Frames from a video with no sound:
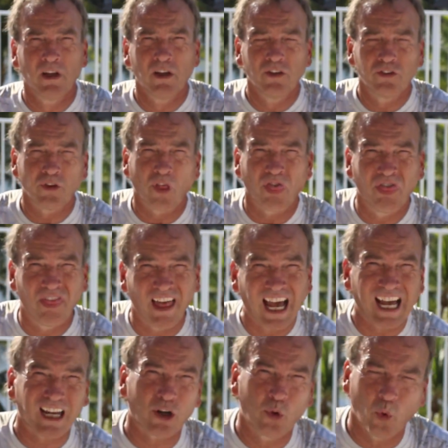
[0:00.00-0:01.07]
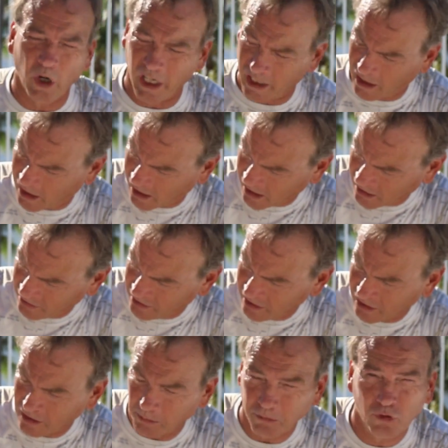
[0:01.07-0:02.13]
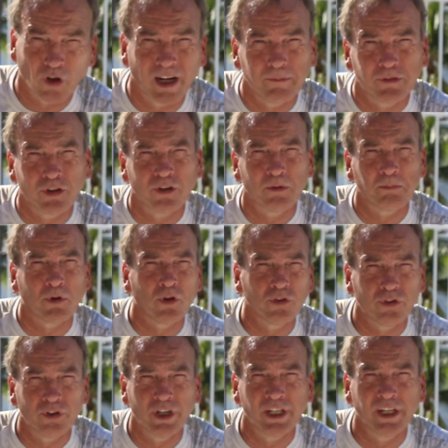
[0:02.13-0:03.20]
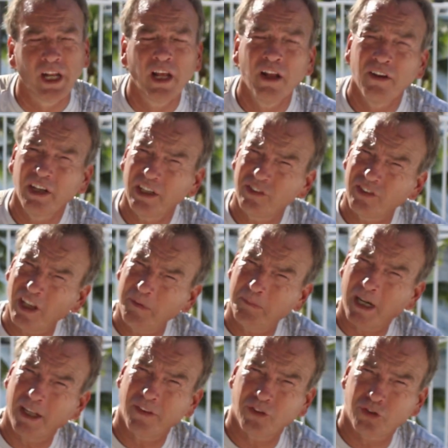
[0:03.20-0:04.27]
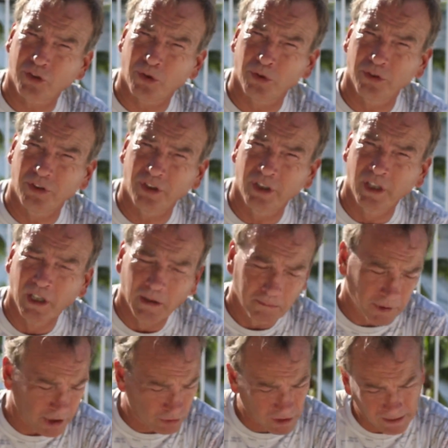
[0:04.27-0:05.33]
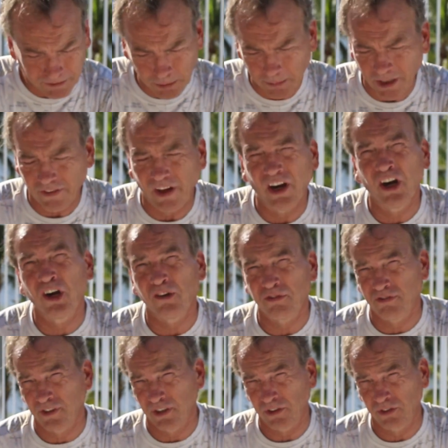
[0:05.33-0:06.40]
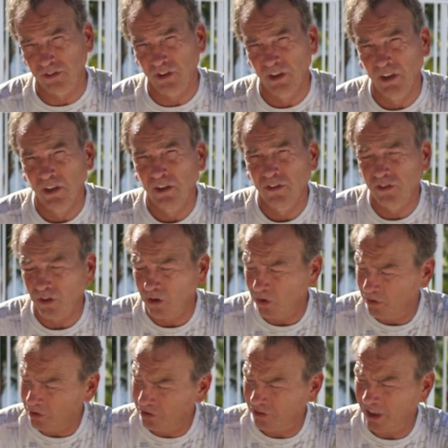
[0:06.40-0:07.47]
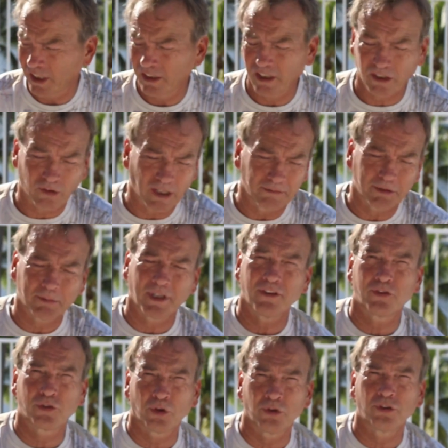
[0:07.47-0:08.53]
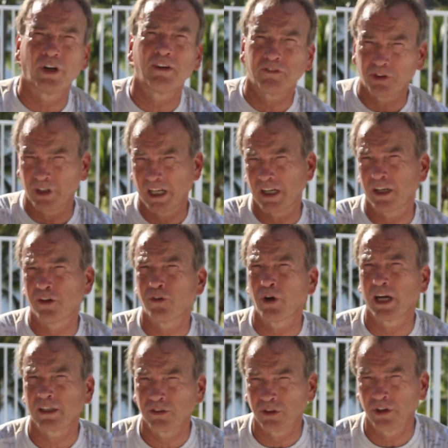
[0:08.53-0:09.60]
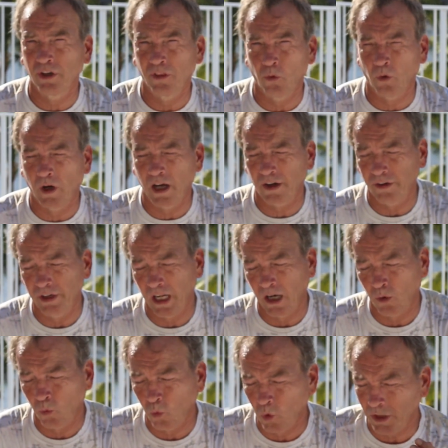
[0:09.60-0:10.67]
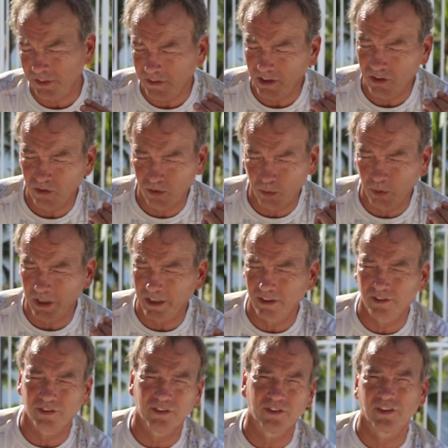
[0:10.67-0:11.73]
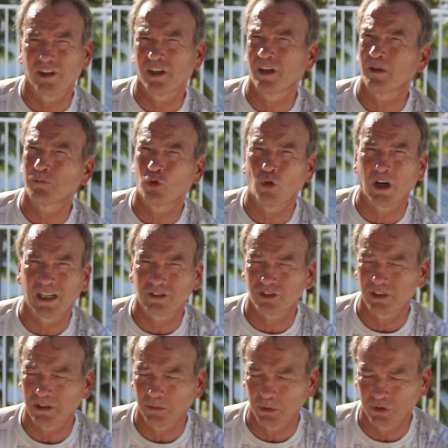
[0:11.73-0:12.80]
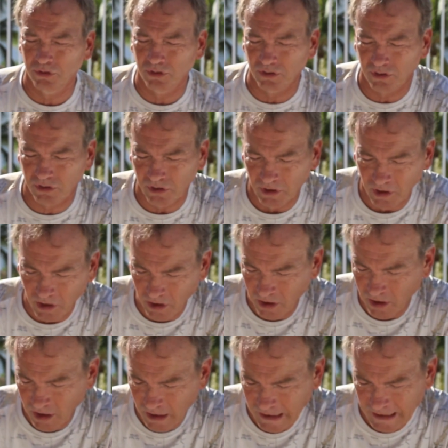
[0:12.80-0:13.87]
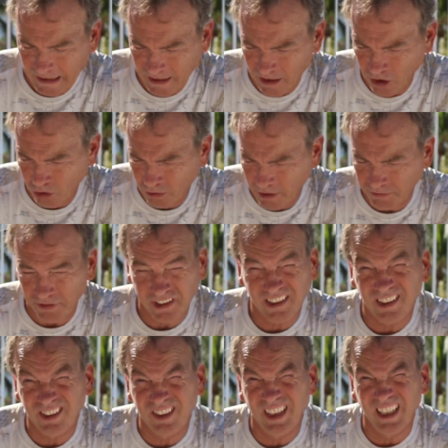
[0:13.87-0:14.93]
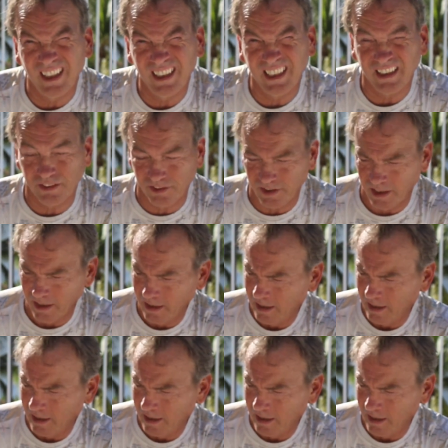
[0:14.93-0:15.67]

So that quick, Tilikum grabbed her and pulled her in. They say by the shoulder, but it grabbed her by the hair first. So they're saying that it grabbed her by the shoulder after that and dragged her into the water. Now, what these witnesses ended up watching was just horrific, to say the least.